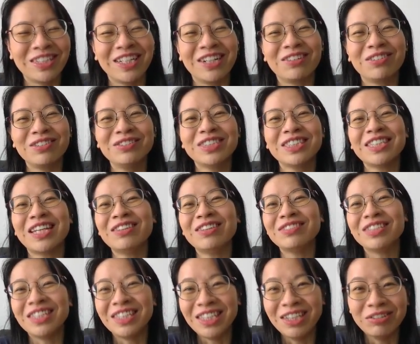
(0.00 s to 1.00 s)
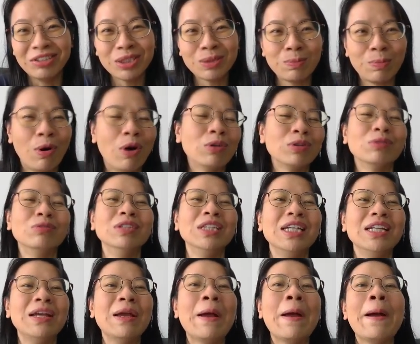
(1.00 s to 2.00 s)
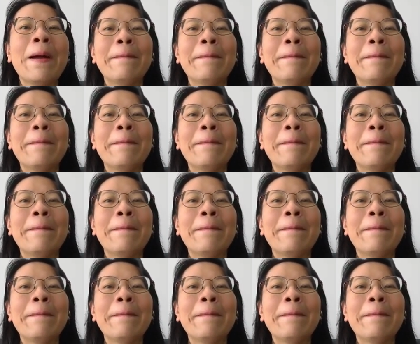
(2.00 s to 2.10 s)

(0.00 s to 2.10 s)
They are going to send to the nearest port only.